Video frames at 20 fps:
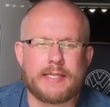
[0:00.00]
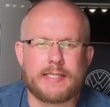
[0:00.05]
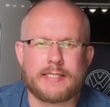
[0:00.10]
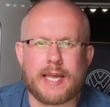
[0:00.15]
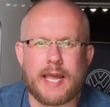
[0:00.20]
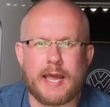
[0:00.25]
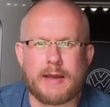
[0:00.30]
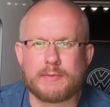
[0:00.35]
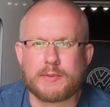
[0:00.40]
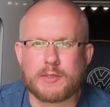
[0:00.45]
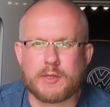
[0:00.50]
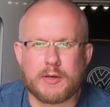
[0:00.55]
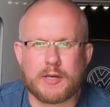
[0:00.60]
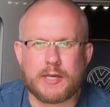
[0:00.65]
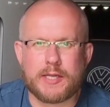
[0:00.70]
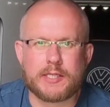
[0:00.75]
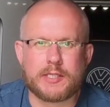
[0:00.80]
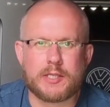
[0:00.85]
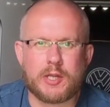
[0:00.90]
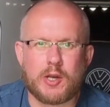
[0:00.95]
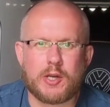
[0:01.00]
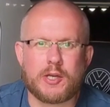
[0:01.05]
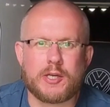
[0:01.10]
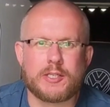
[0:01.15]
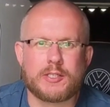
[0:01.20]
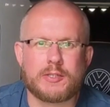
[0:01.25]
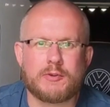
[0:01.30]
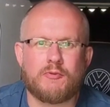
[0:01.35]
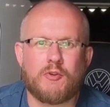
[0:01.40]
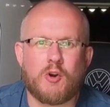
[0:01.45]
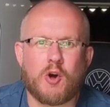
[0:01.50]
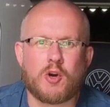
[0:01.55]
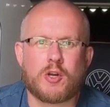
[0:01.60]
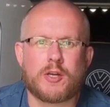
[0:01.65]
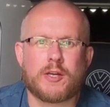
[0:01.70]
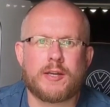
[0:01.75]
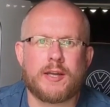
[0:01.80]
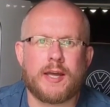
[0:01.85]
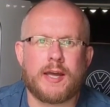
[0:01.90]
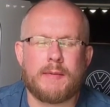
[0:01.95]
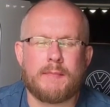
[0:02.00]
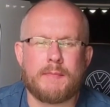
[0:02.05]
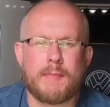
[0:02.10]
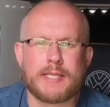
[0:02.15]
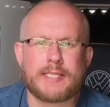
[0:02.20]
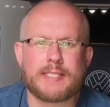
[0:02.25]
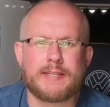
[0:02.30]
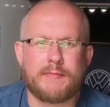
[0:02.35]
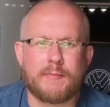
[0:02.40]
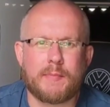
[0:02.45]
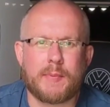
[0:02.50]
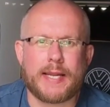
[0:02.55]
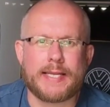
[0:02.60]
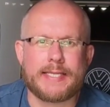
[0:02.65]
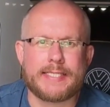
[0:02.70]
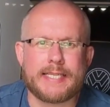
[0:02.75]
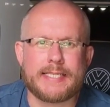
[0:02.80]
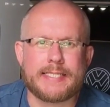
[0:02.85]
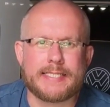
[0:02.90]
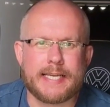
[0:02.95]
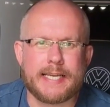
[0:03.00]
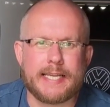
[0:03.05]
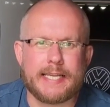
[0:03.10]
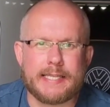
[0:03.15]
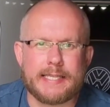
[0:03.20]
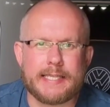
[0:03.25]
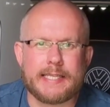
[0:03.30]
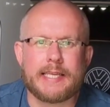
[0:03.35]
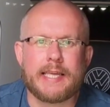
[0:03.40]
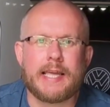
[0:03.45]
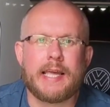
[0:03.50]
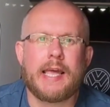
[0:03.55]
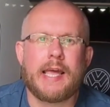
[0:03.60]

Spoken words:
It's absolutely solid as a rock, massive plate underneath,